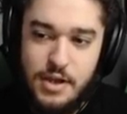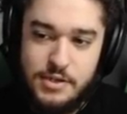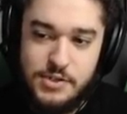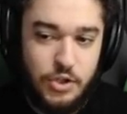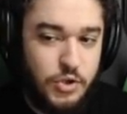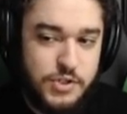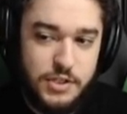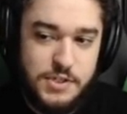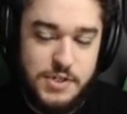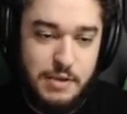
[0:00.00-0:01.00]
Still using
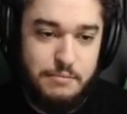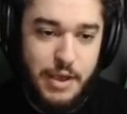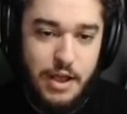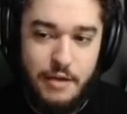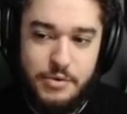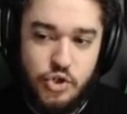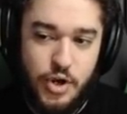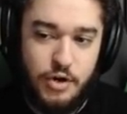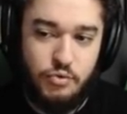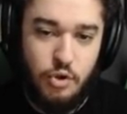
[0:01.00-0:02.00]
the same bell. I've been
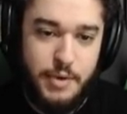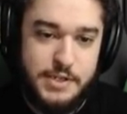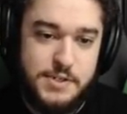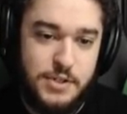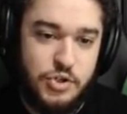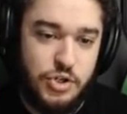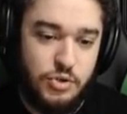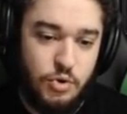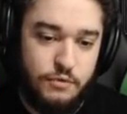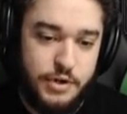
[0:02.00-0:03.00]
trying to roll my Stygian
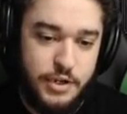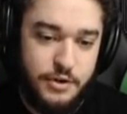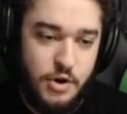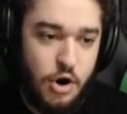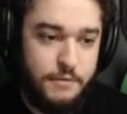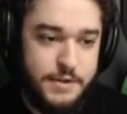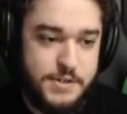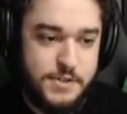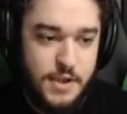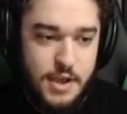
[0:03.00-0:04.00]
over here in
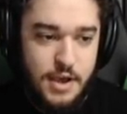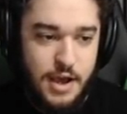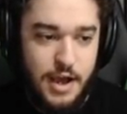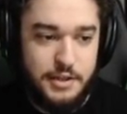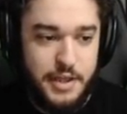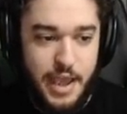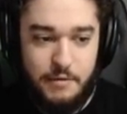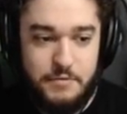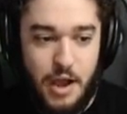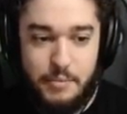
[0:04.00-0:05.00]
Harvest. Uh, they
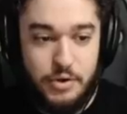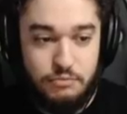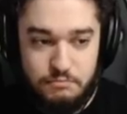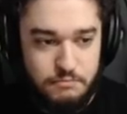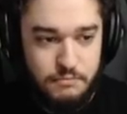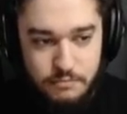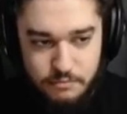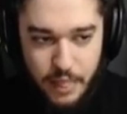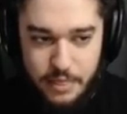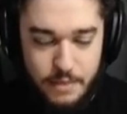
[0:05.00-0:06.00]
have not been...
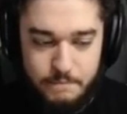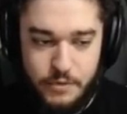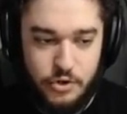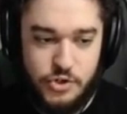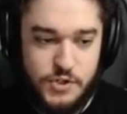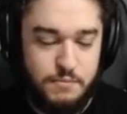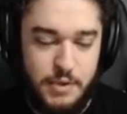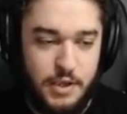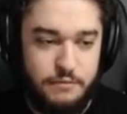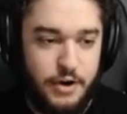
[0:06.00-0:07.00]
They're just
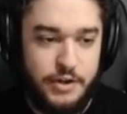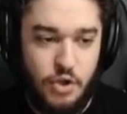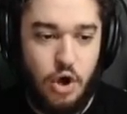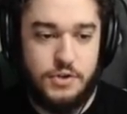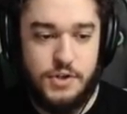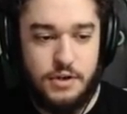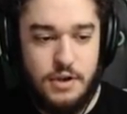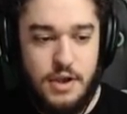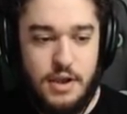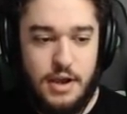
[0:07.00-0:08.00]
being very toxic.
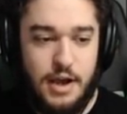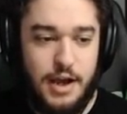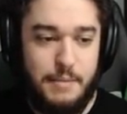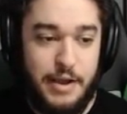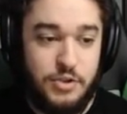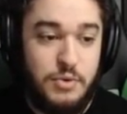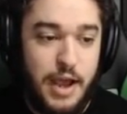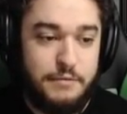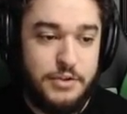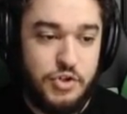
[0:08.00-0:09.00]
Um, I do
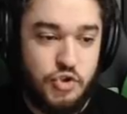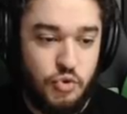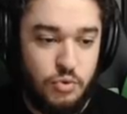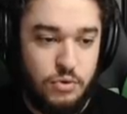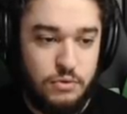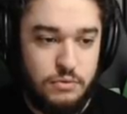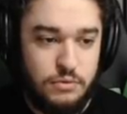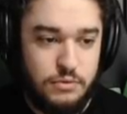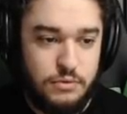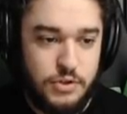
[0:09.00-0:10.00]
have this jewel...
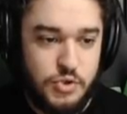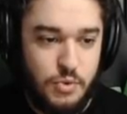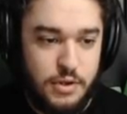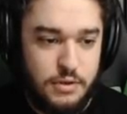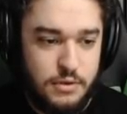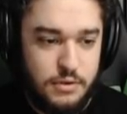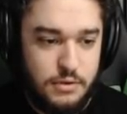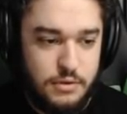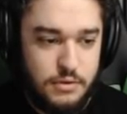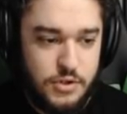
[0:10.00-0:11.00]
This one?
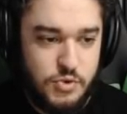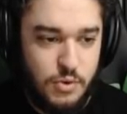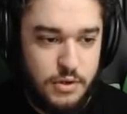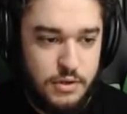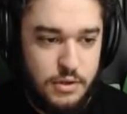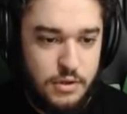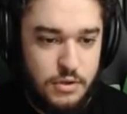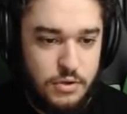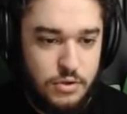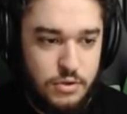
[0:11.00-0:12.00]
This one.
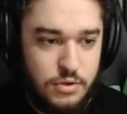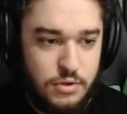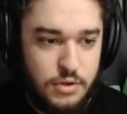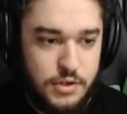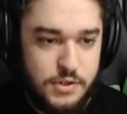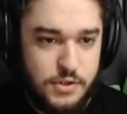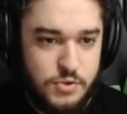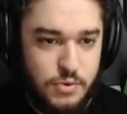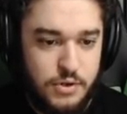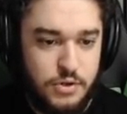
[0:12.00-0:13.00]
Is it this
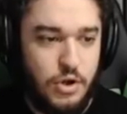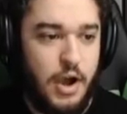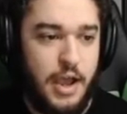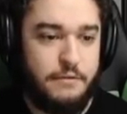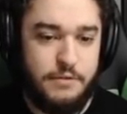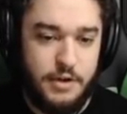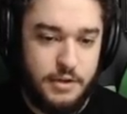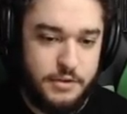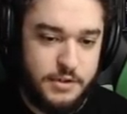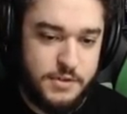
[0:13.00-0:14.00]
one? No, I have, uh, I
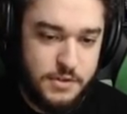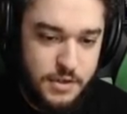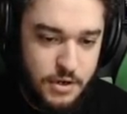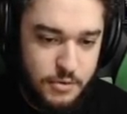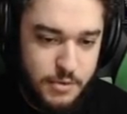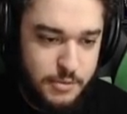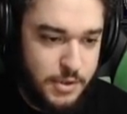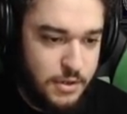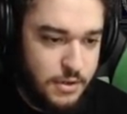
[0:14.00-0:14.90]
think it's in gear, maybe.